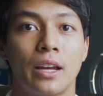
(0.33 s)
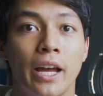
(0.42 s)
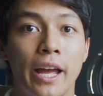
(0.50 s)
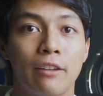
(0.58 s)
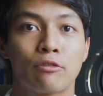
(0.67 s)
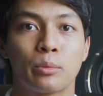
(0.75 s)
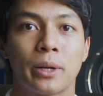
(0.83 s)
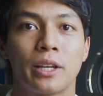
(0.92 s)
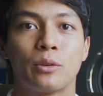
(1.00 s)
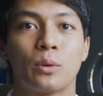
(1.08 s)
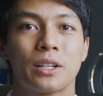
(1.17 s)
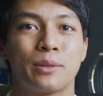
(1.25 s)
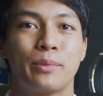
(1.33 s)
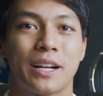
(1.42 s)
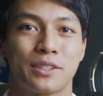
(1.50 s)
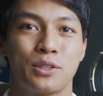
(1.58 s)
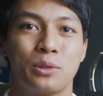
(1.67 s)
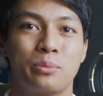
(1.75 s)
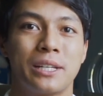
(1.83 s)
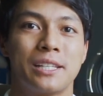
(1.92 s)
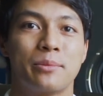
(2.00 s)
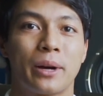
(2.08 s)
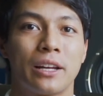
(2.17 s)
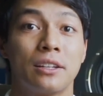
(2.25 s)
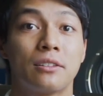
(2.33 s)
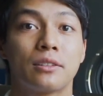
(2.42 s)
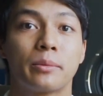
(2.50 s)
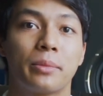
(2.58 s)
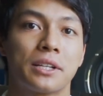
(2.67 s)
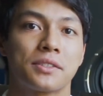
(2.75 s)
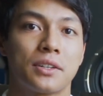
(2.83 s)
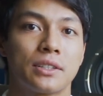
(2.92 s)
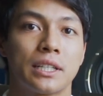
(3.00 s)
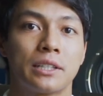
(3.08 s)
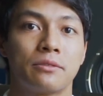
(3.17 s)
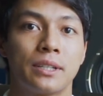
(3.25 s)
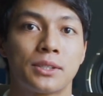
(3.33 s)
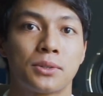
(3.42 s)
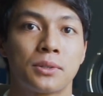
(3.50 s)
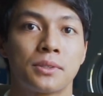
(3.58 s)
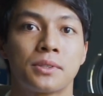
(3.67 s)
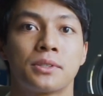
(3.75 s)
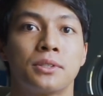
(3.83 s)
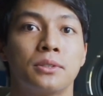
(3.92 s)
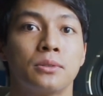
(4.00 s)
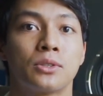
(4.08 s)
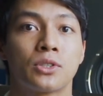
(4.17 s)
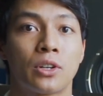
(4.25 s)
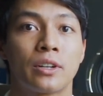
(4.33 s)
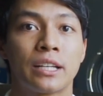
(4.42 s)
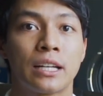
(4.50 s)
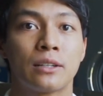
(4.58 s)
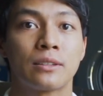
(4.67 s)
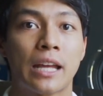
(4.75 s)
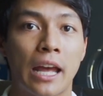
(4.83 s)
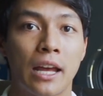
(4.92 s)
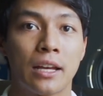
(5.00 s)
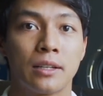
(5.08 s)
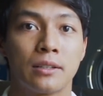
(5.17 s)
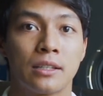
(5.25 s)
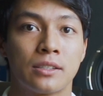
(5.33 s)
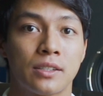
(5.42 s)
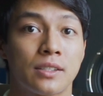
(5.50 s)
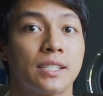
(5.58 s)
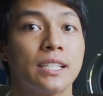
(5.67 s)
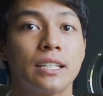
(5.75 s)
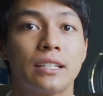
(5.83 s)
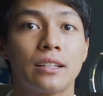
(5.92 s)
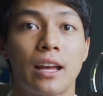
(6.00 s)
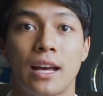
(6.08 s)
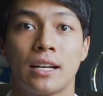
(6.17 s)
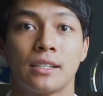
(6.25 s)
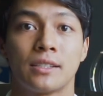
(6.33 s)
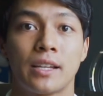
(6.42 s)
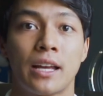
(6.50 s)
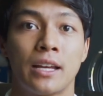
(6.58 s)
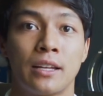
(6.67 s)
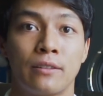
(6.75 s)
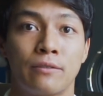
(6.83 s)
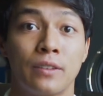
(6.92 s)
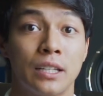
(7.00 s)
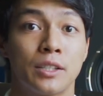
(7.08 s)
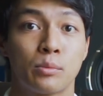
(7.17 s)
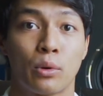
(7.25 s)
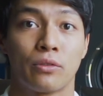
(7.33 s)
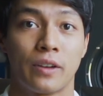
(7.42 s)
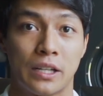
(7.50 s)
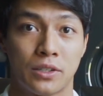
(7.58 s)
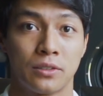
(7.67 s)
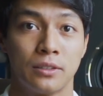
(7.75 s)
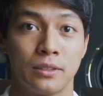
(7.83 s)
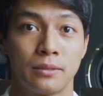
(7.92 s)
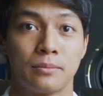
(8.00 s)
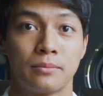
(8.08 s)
Hey everybody, welcome back to PTPioneer, the best online resource to starting out and succeeding as a fitness professional.